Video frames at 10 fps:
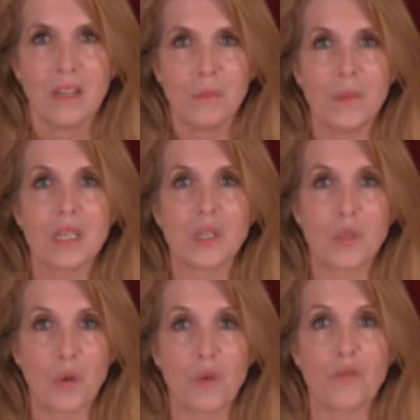because
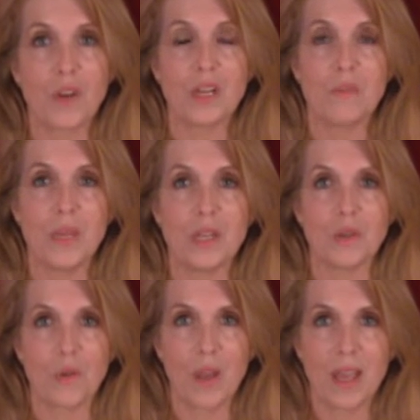they're afraid of being
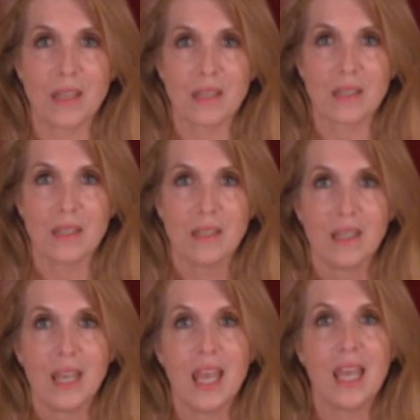harassed.
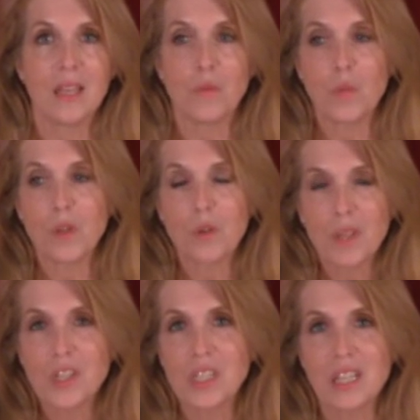And what your
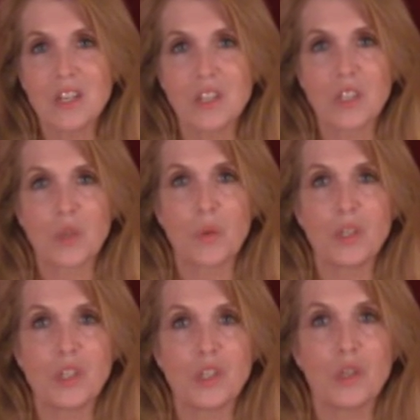legislation is going
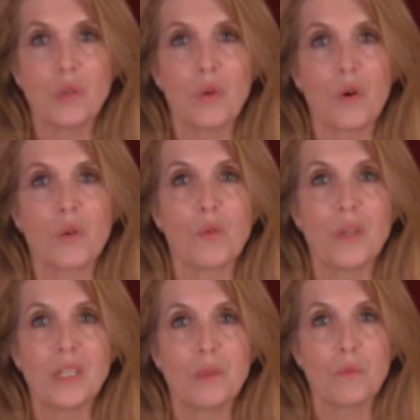to do are
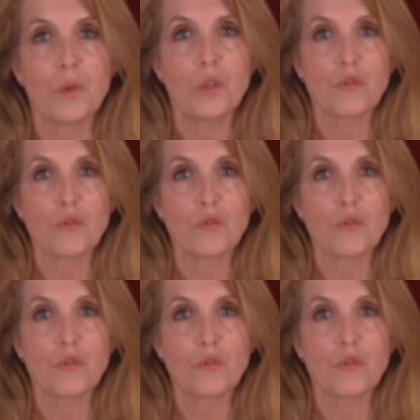going to put